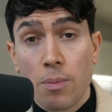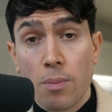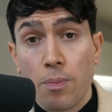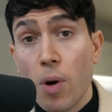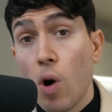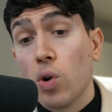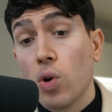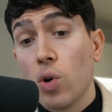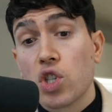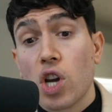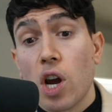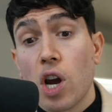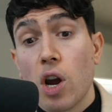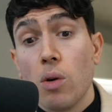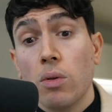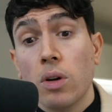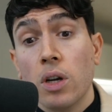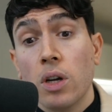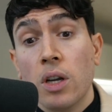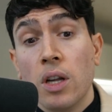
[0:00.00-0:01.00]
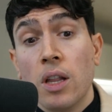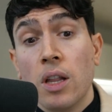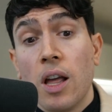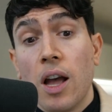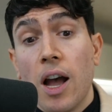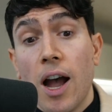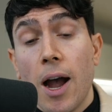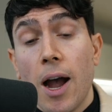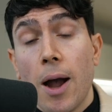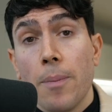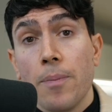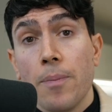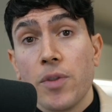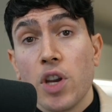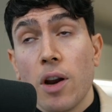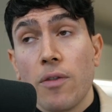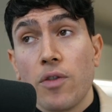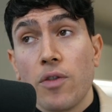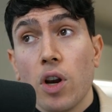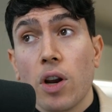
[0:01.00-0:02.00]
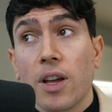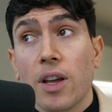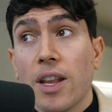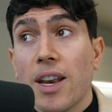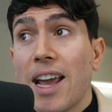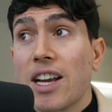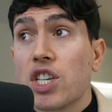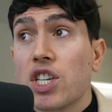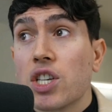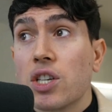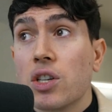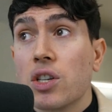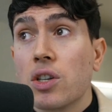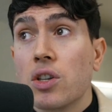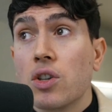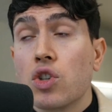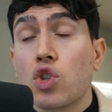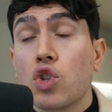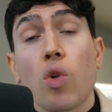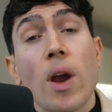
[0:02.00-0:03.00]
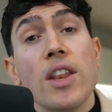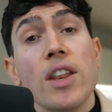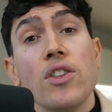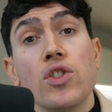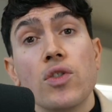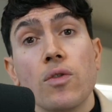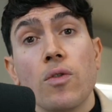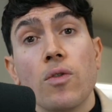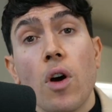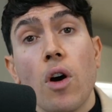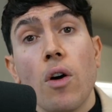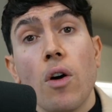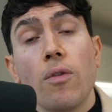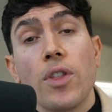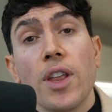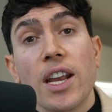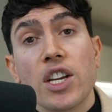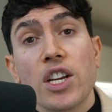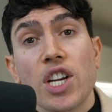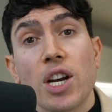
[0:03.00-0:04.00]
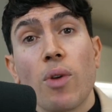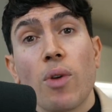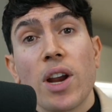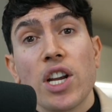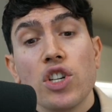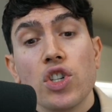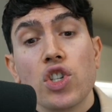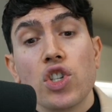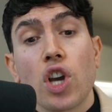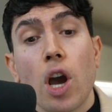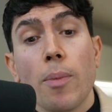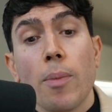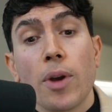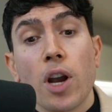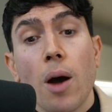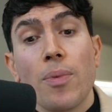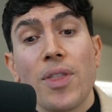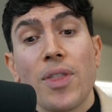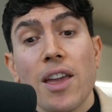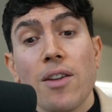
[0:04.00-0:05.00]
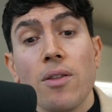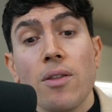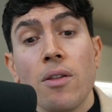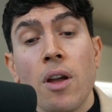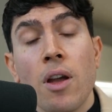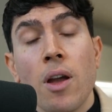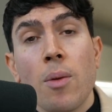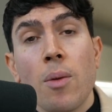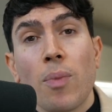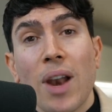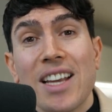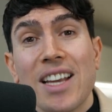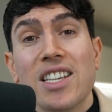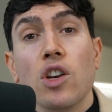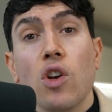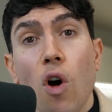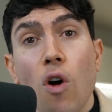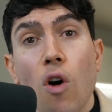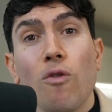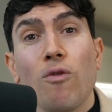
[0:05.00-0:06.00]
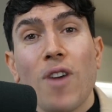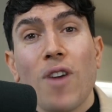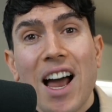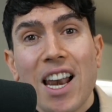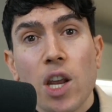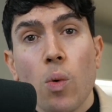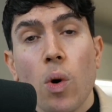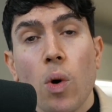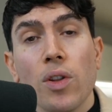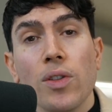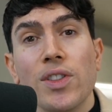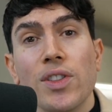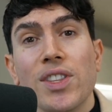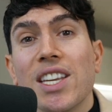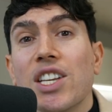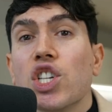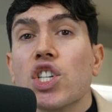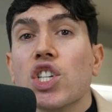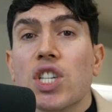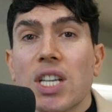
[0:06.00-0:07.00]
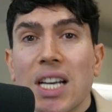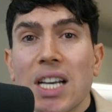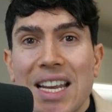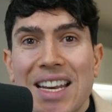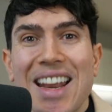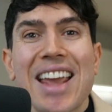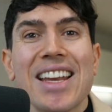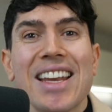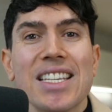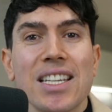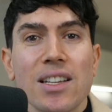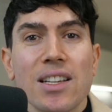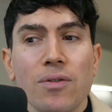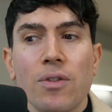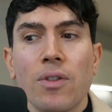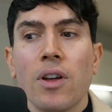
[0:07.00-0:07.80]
But also, you know, if you look at the next trends of the next generations coming up, they place a lot of value on digitally native